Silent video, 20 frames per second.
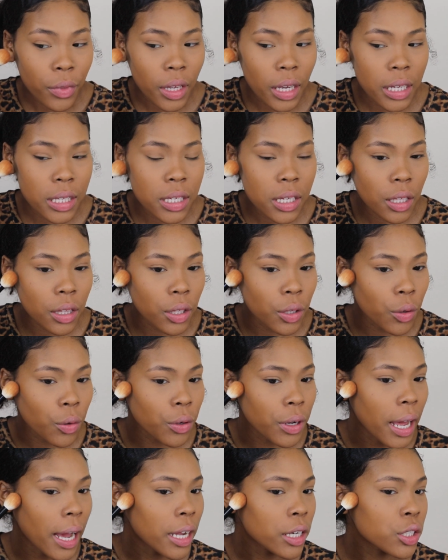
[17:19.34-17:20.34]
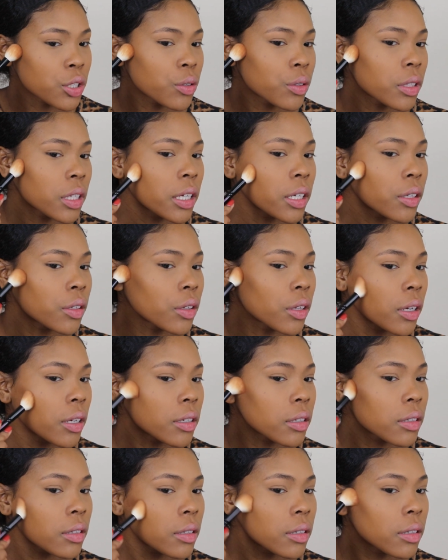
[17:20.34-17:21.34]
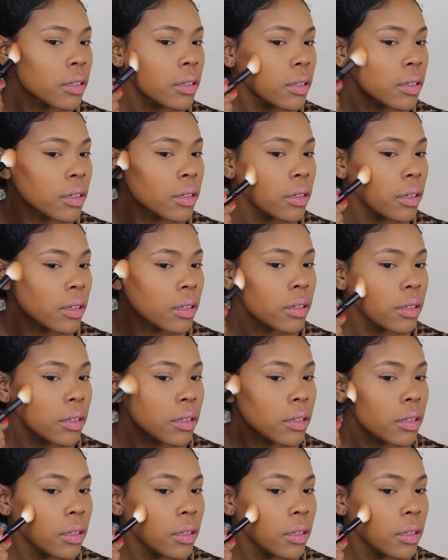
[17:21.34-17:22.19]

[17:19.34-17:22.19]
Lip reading: it's a little natural. Like, look, hold on.